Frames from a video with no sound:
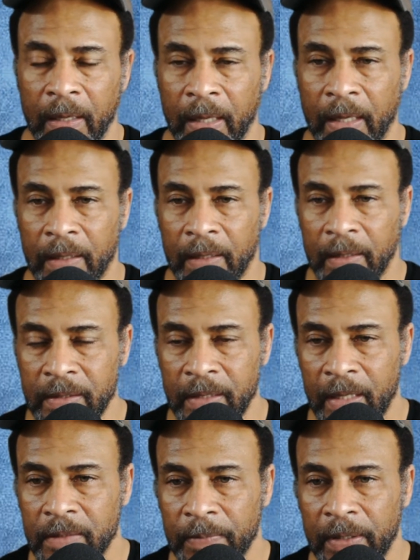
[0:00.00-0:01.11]
And this
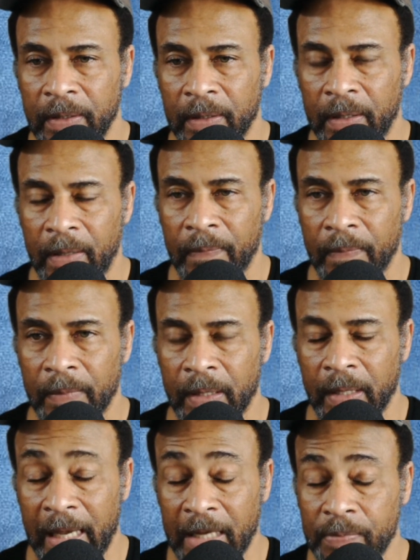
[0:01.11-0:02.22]
has to be
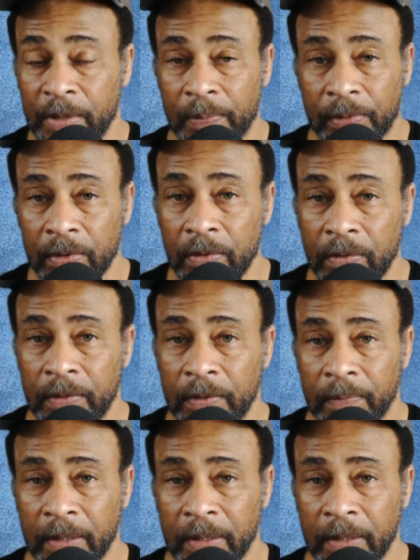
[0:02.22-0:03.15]
it has to be approved,